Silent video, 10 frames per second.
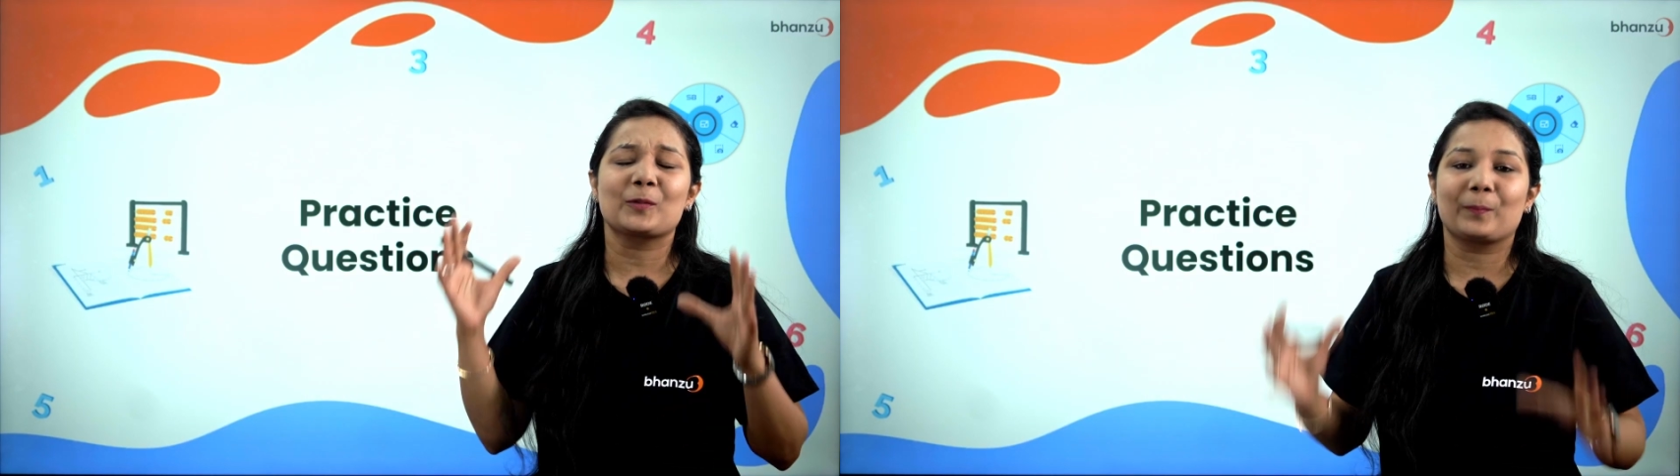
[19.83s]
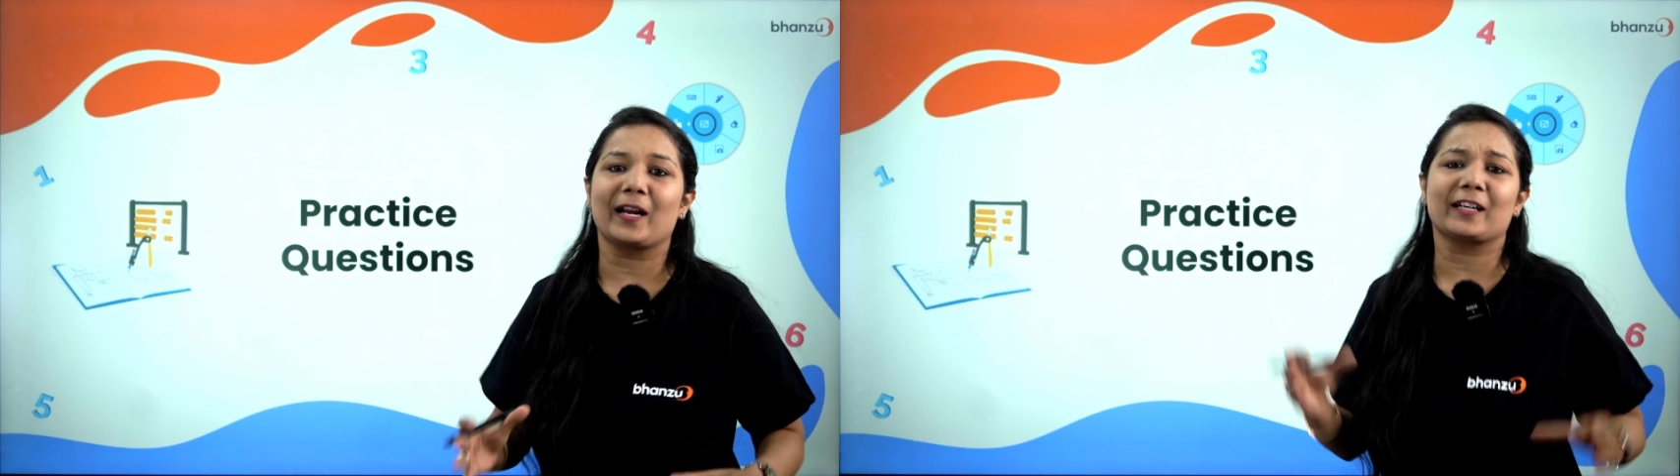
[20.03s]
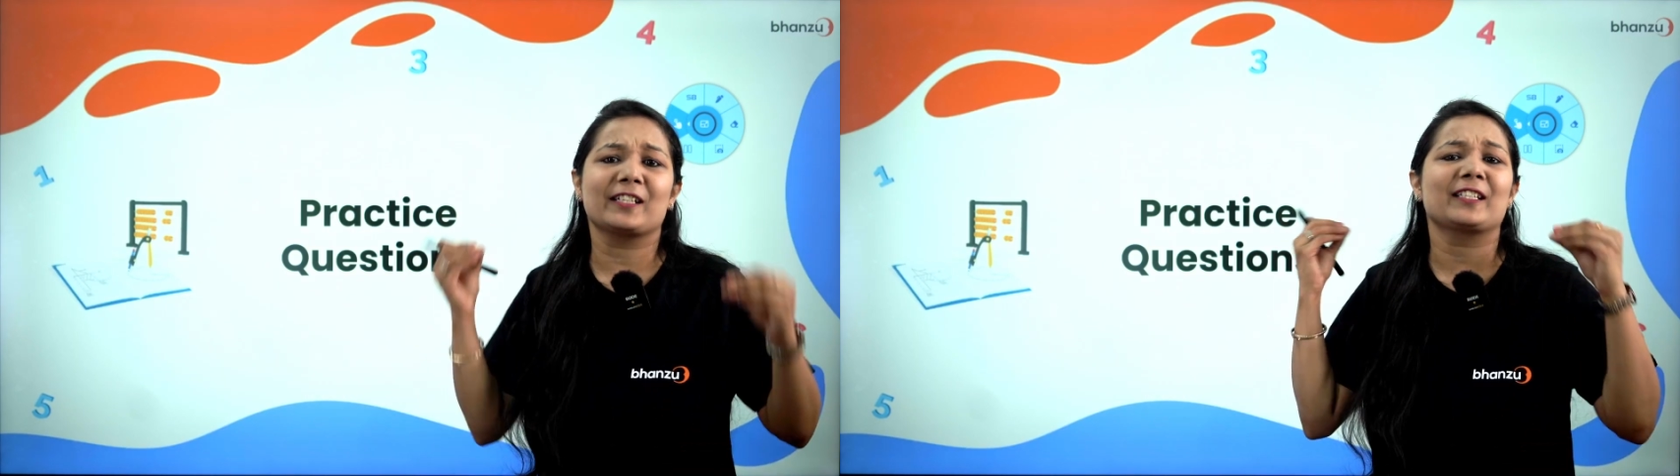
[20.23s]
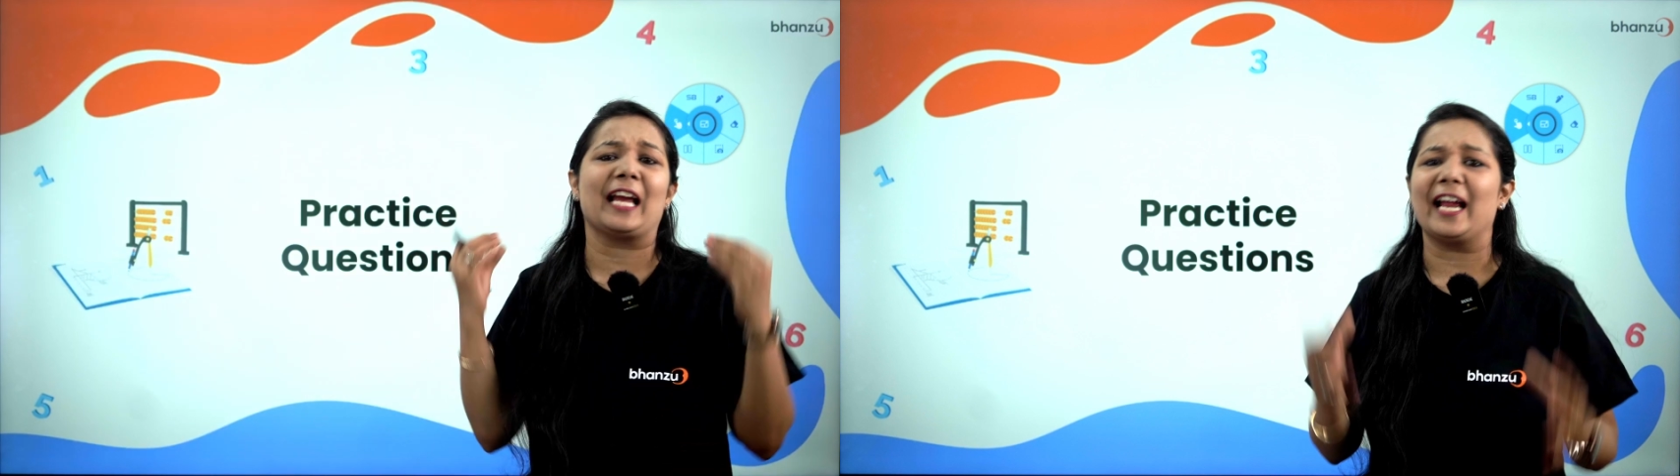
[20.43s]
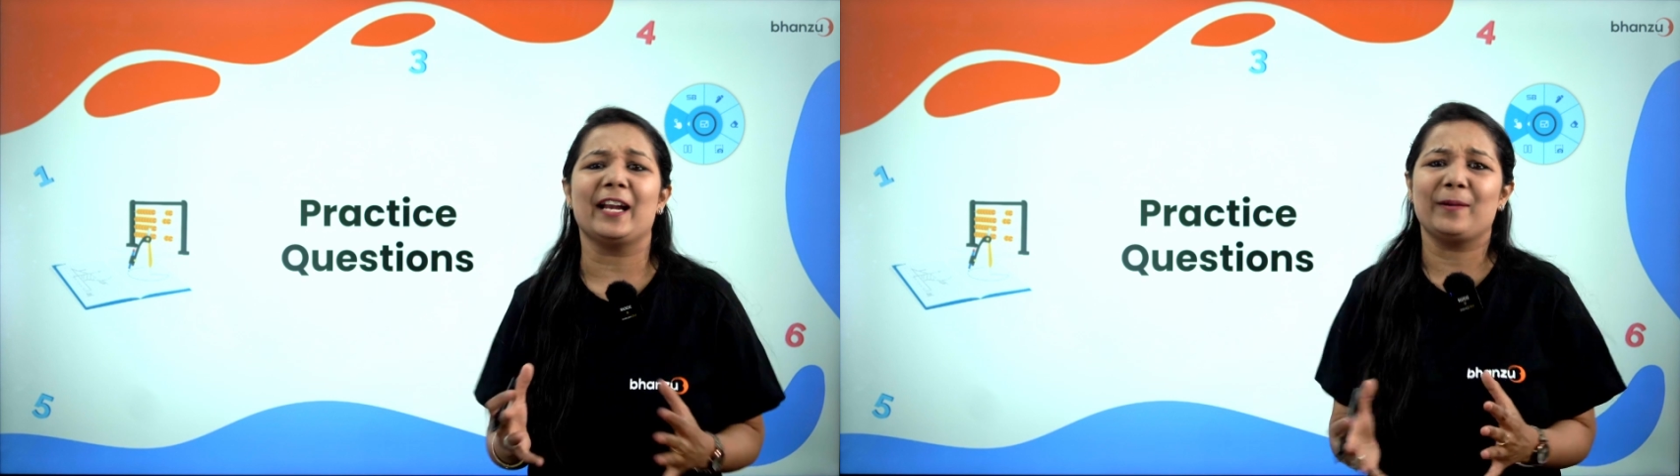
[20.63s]
practice
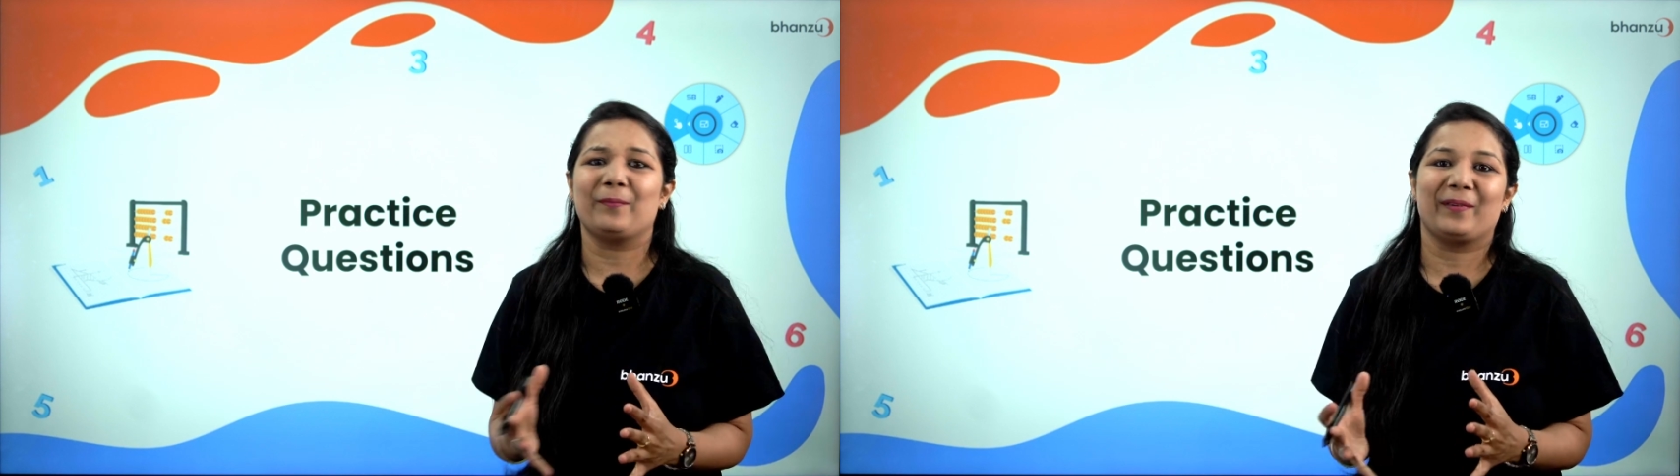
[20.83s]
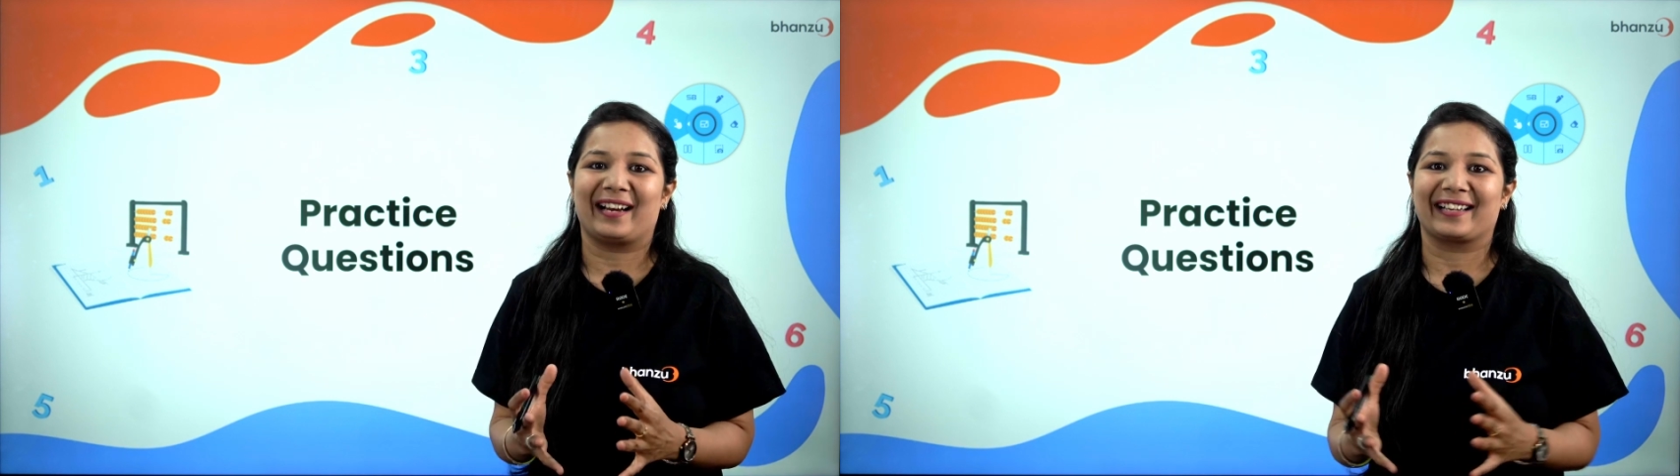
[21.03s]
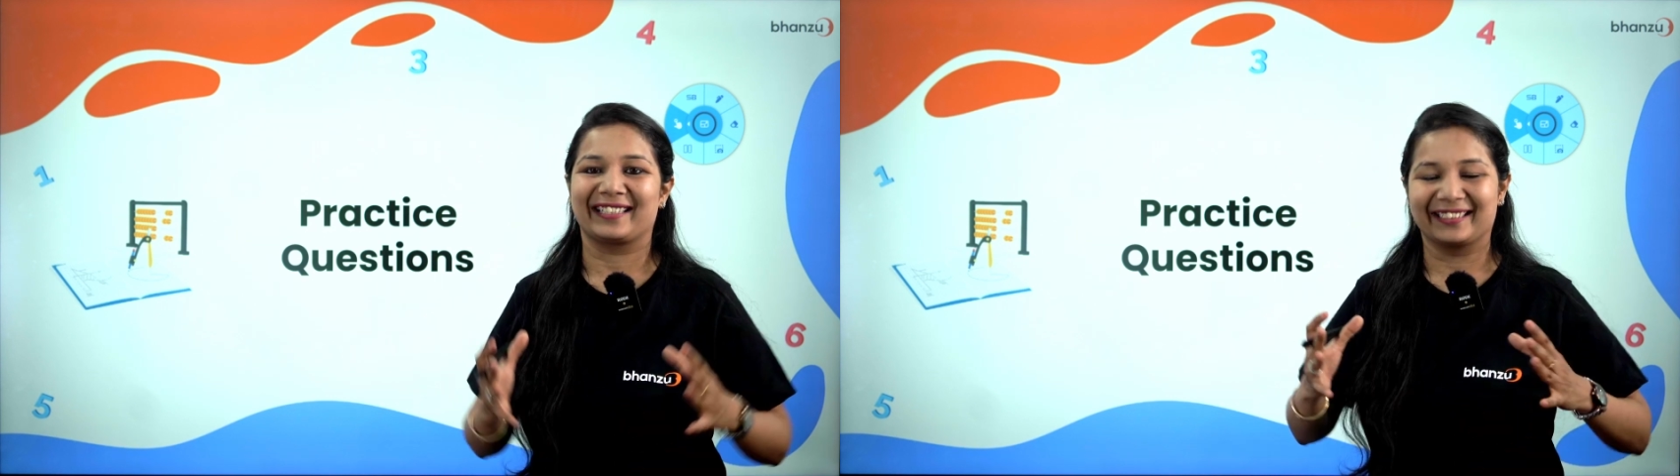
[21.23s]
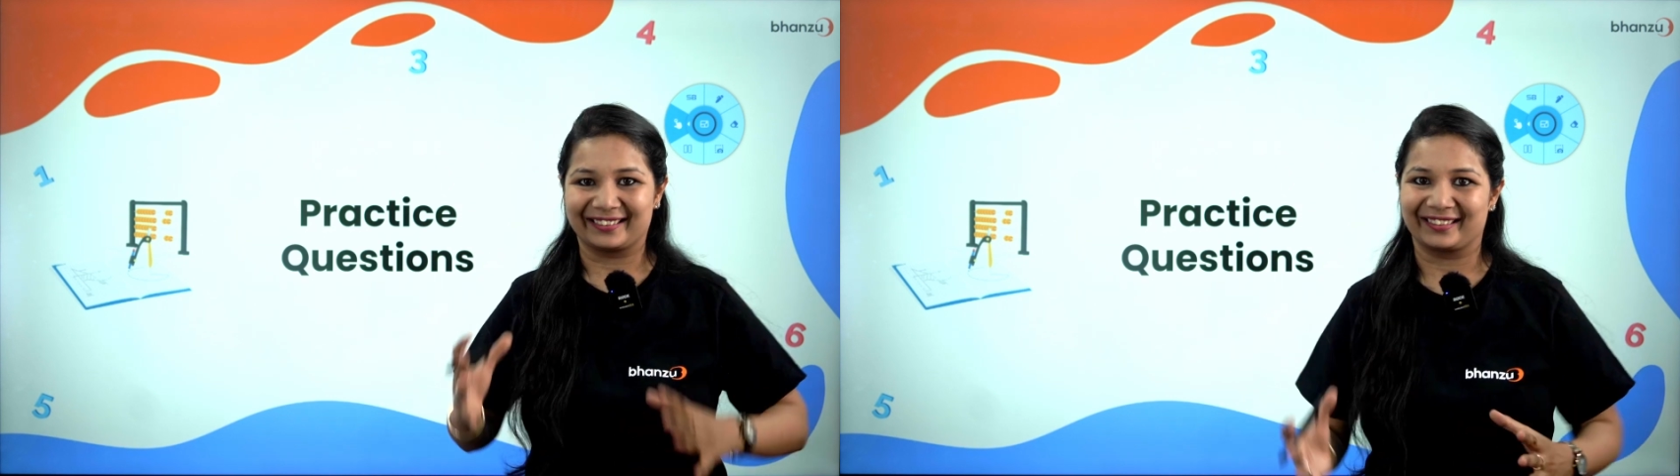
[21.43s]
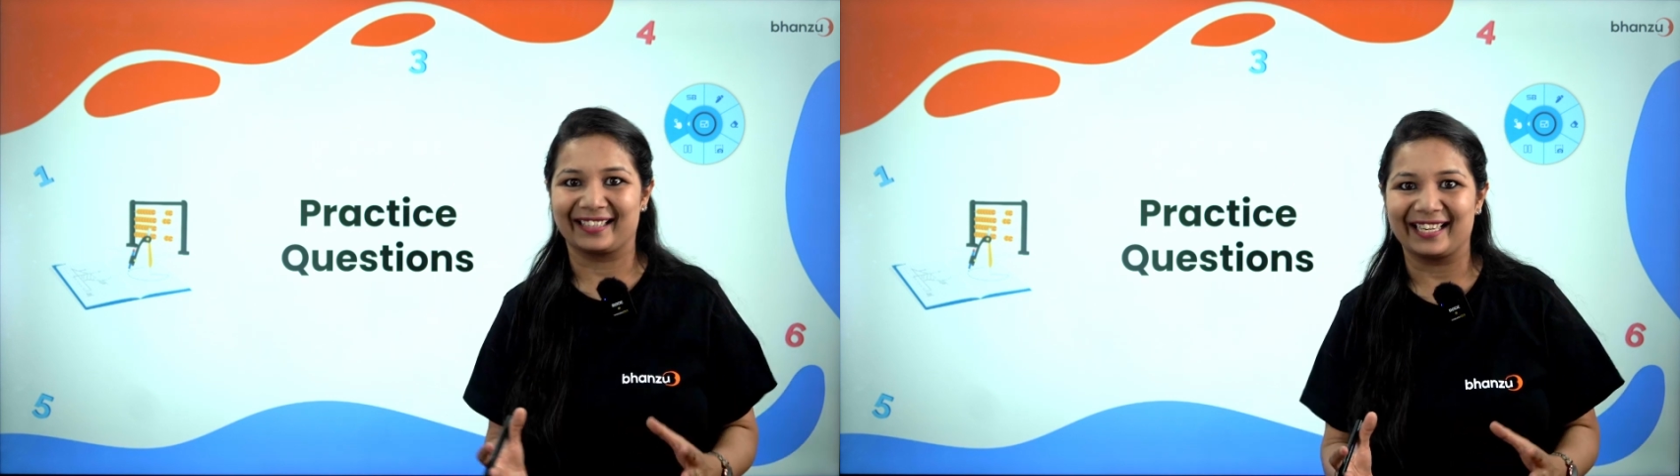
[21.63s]
and practice,
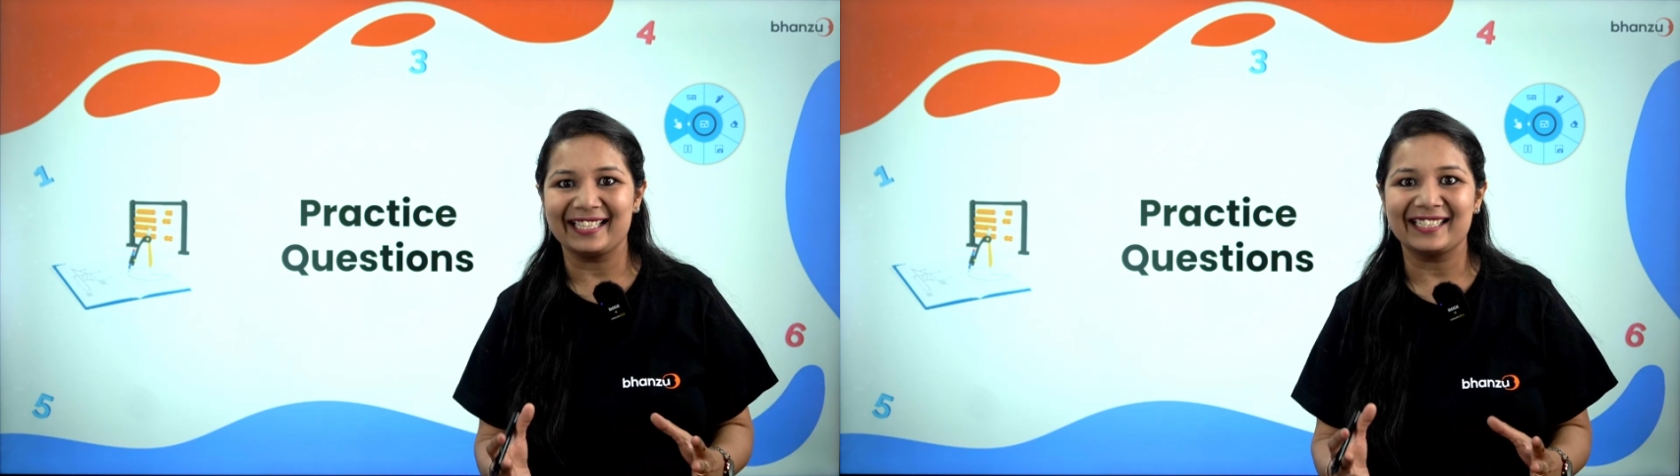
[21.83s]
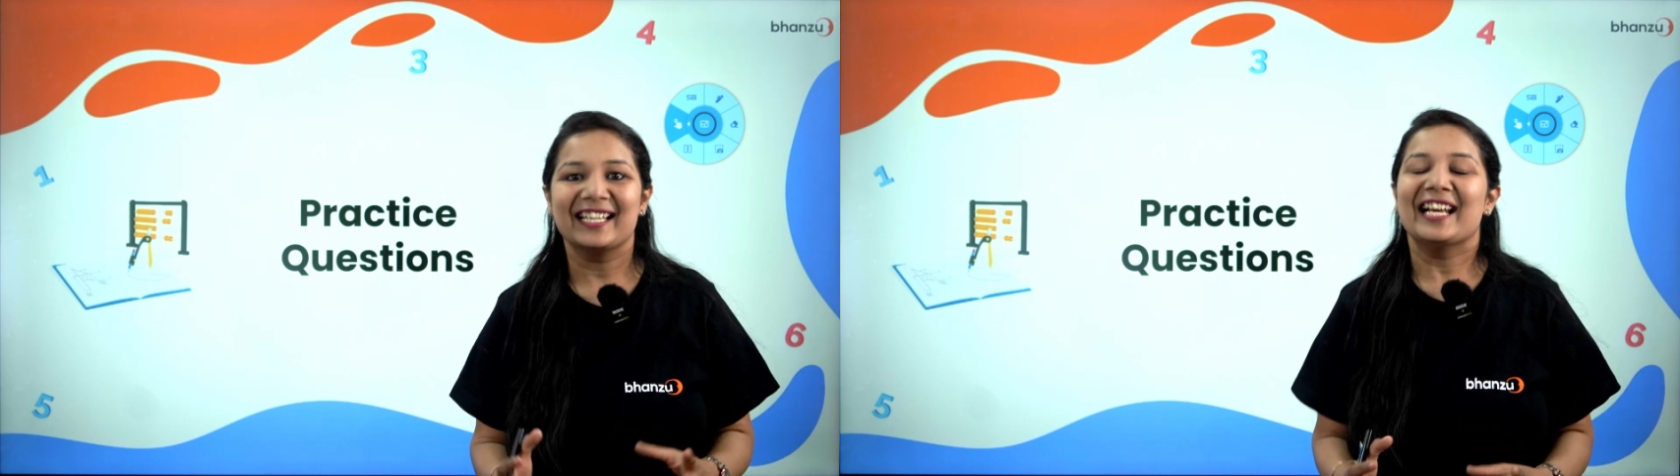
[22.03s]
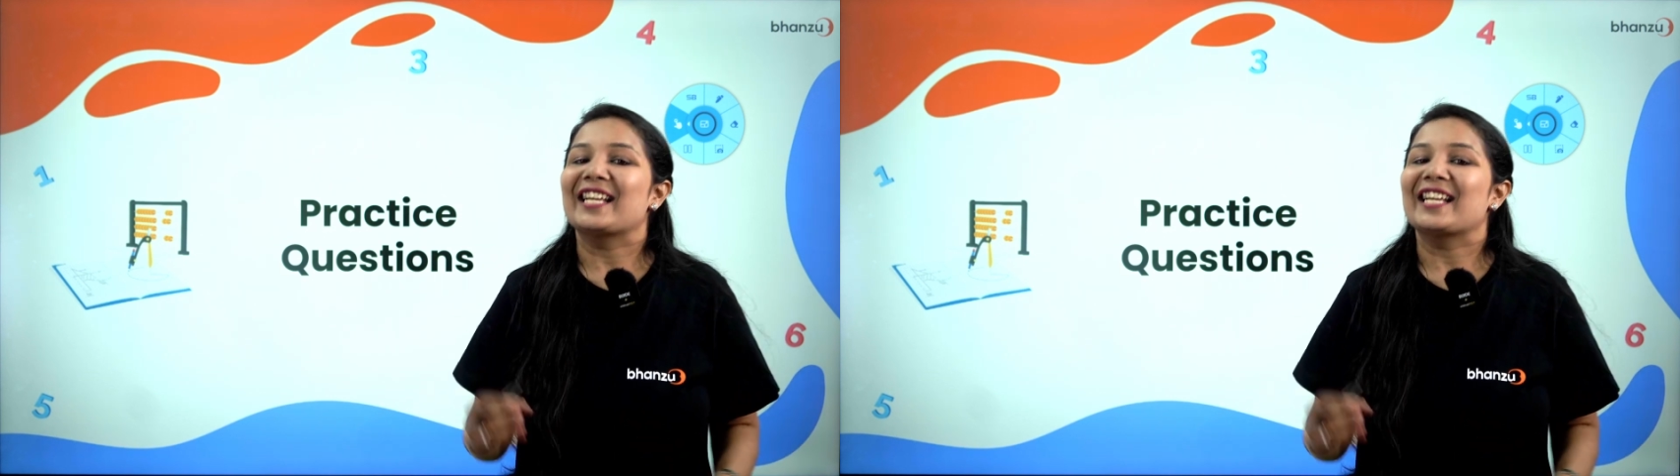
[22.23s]
right?